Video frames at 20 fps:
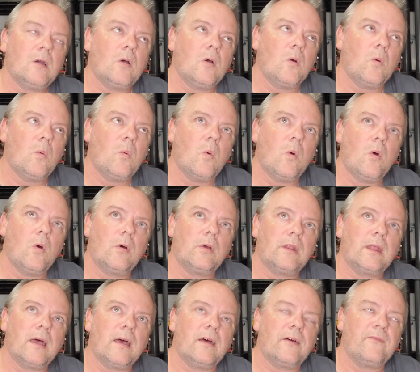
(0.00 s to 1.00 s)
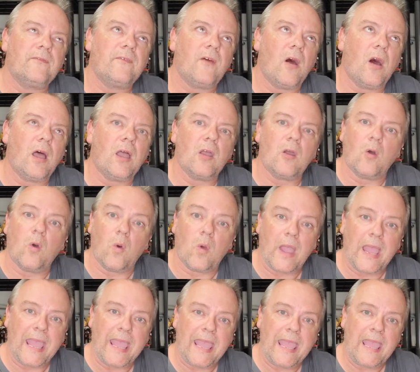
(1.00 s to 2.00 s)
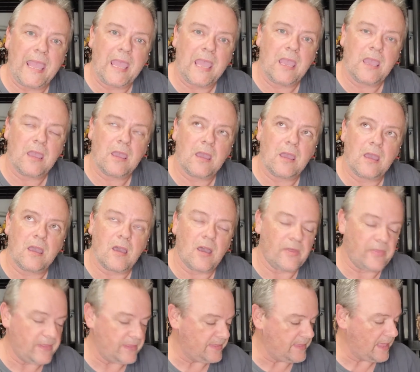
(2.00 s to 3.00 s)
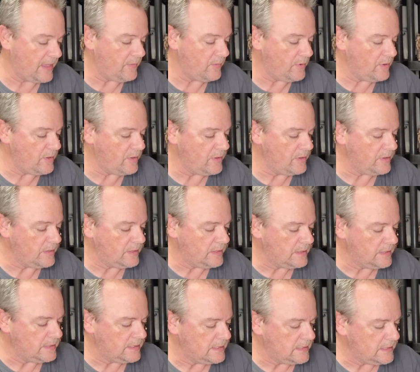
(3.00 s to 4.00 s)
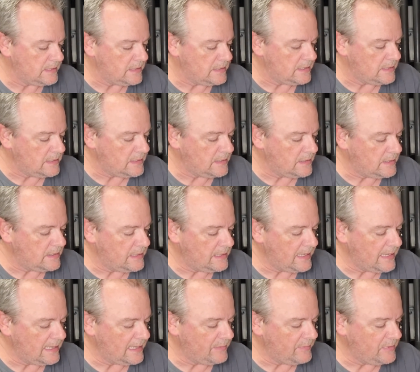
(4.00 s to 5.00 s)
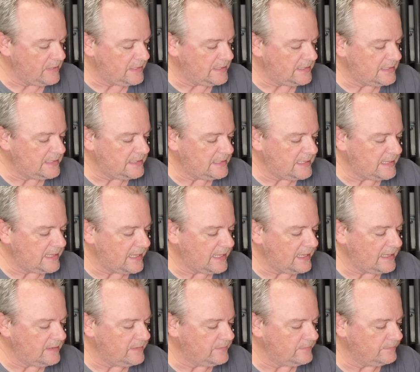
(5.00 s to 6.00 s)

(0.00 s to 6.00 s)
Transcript: water, fire or air. I think they were the elements. It